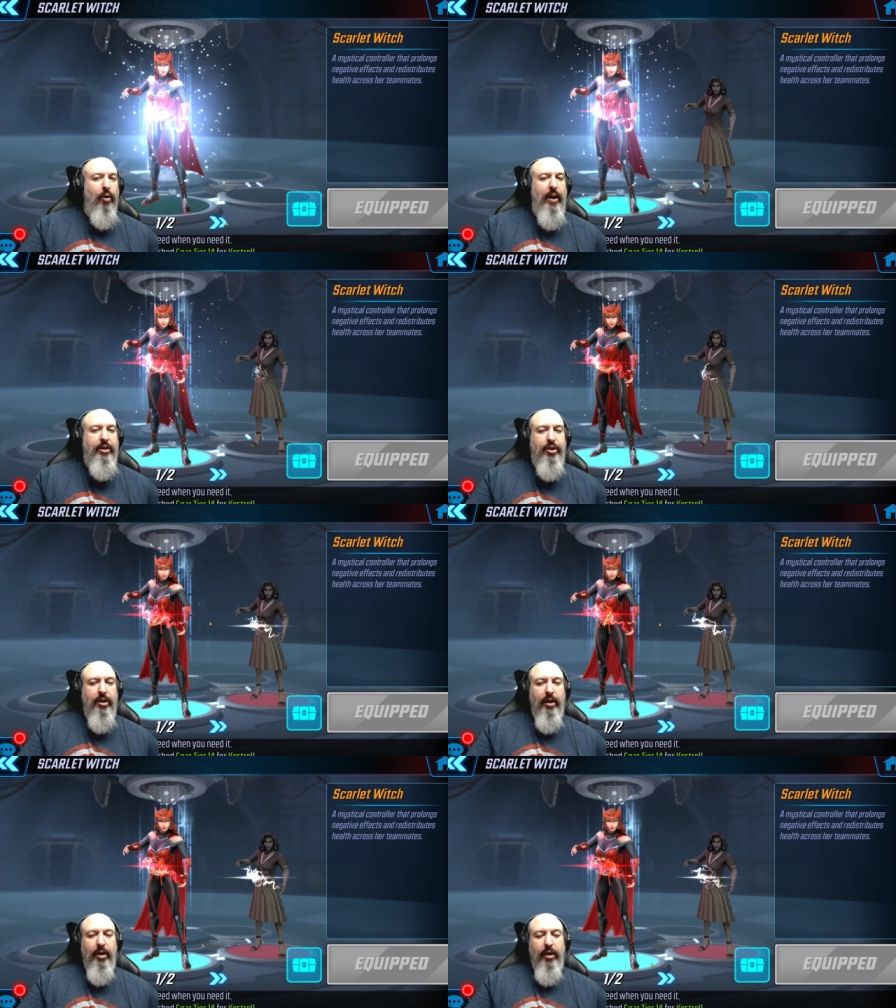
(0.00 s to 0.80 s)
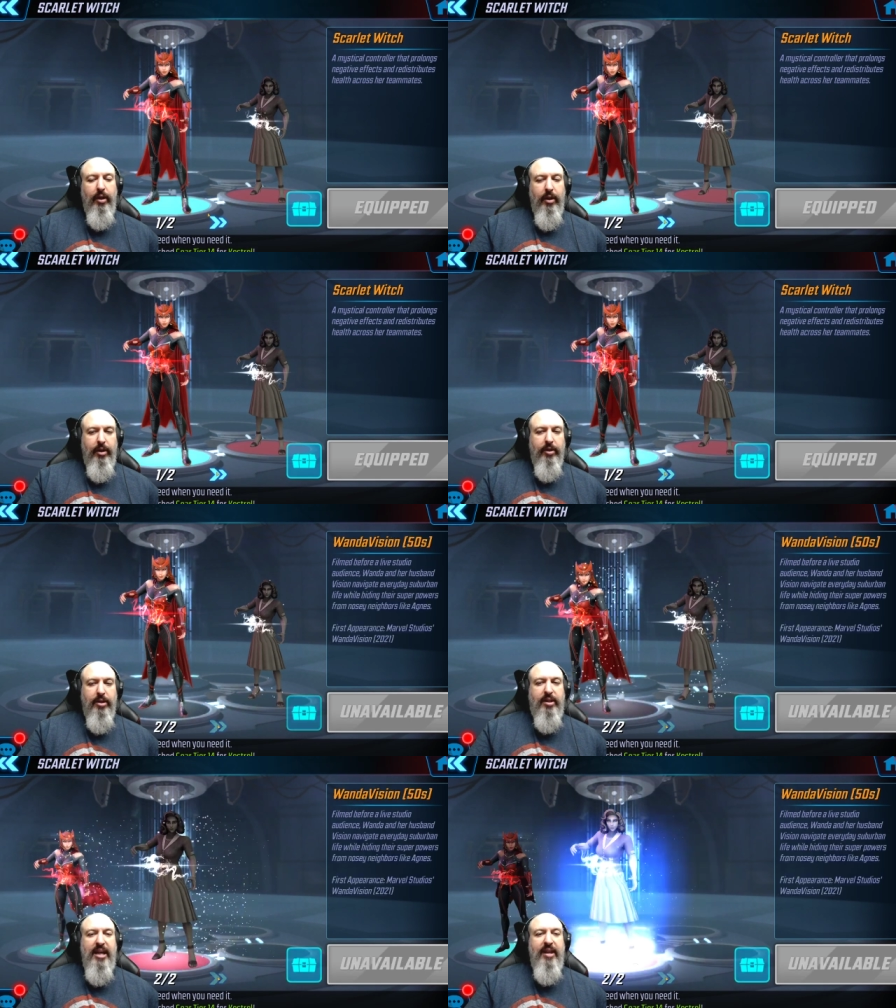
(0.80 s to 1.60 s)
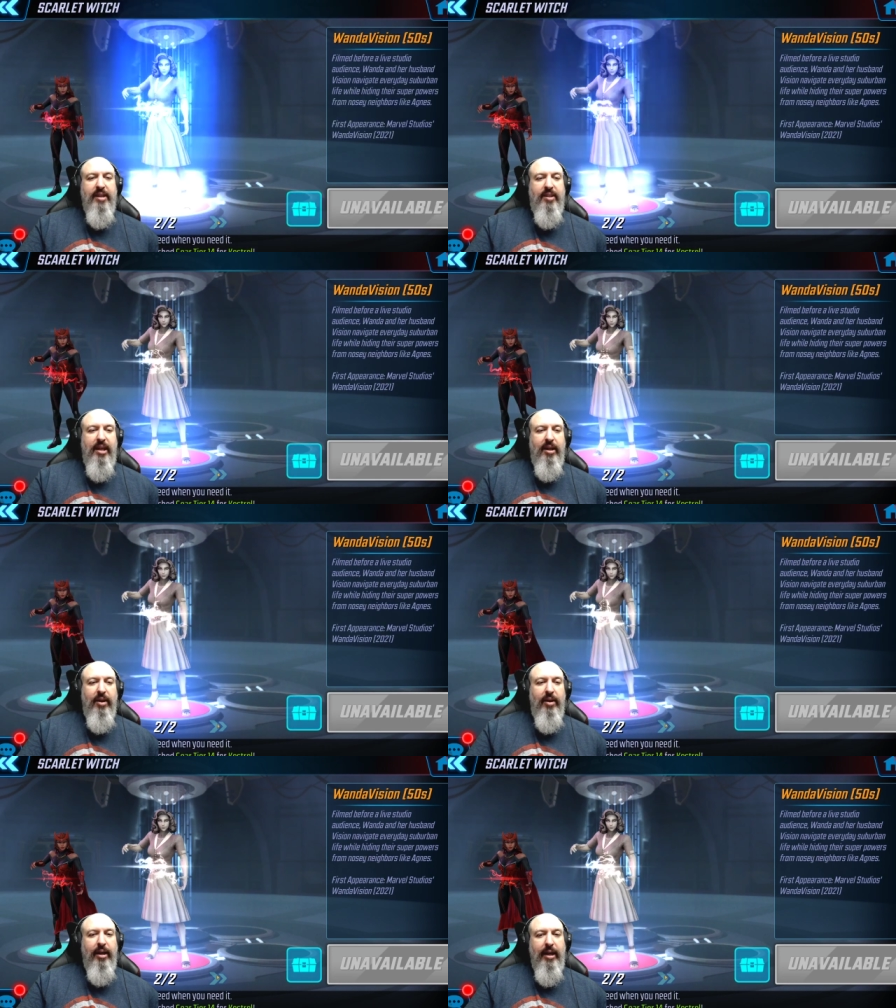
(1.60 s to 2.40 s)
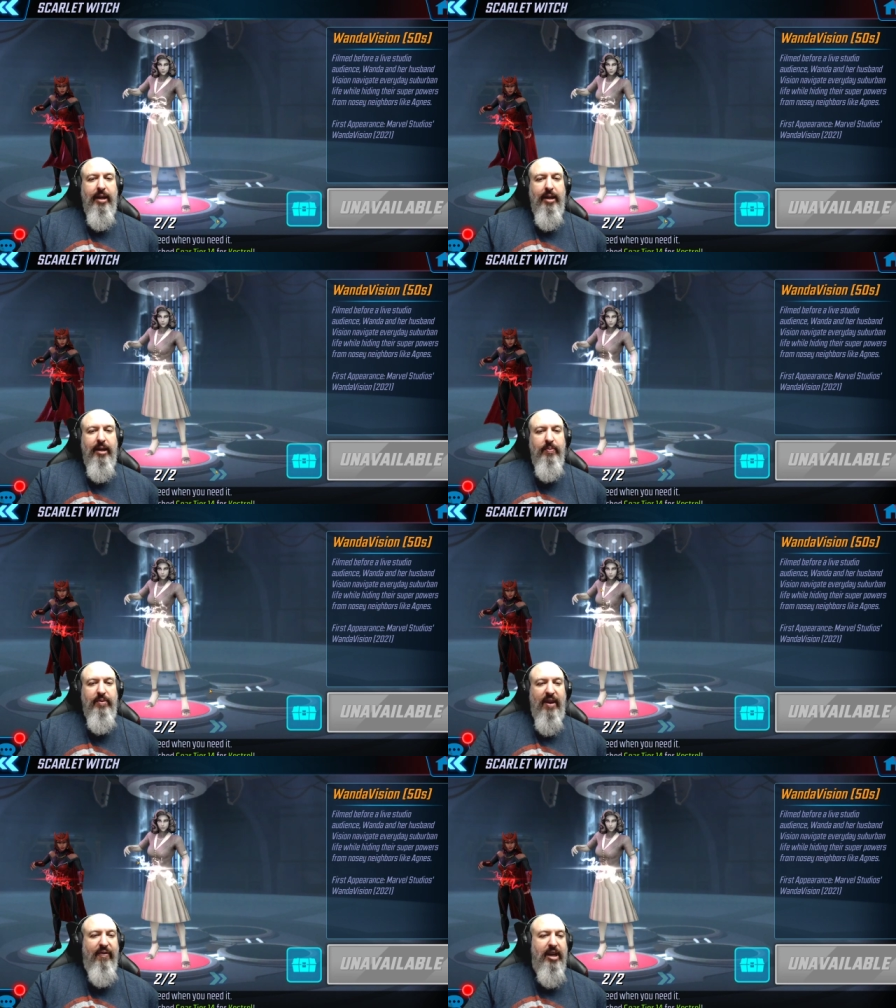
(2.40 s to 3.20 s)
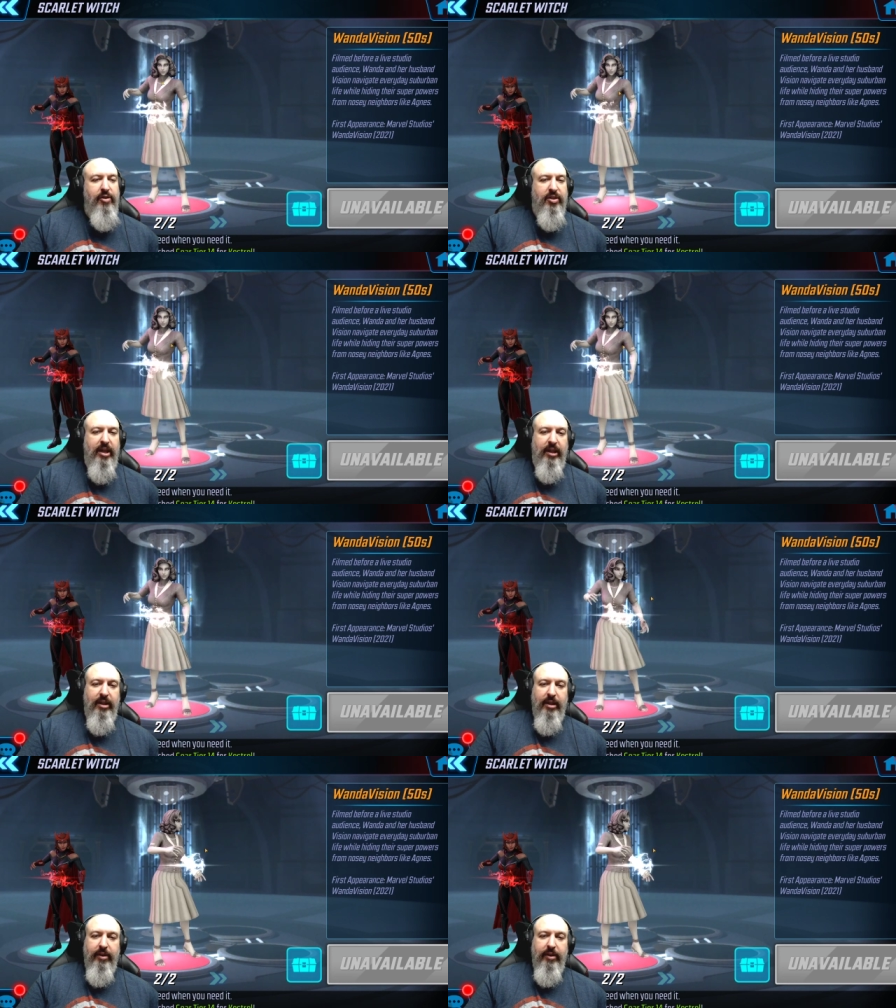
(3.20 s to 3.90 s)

Witch, you'll see this here. Um, definitely interesting.